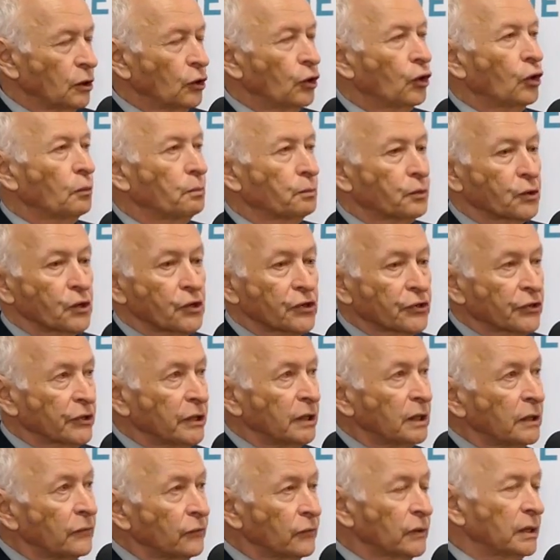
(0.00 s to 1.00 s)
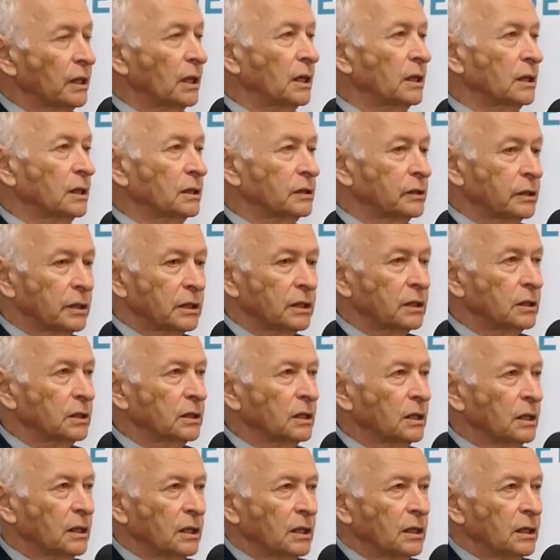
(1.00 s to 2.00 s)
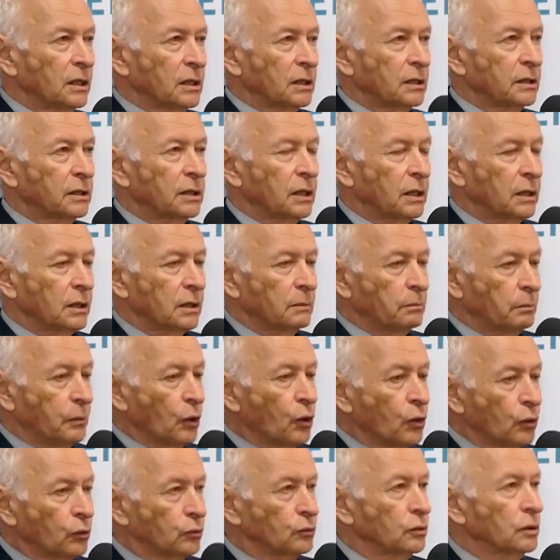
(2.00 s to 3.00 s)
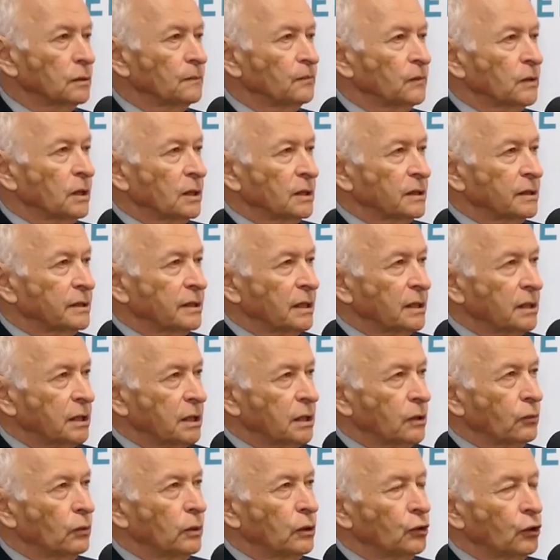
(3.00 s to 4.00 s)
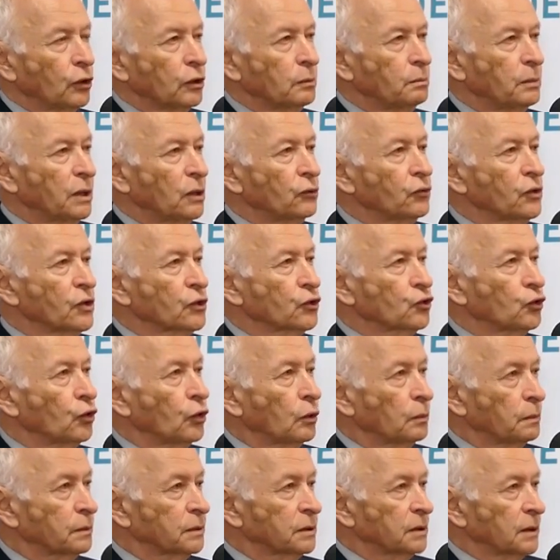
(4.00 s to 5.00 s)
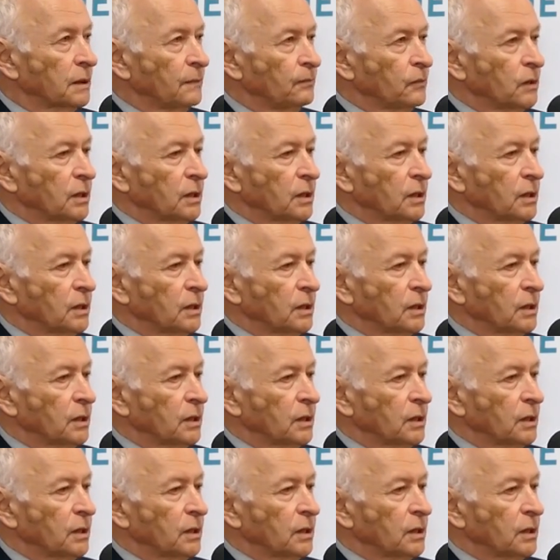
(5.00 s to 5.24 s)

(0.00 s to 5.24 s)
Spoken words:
or preserve the bone that it will not be resorbed.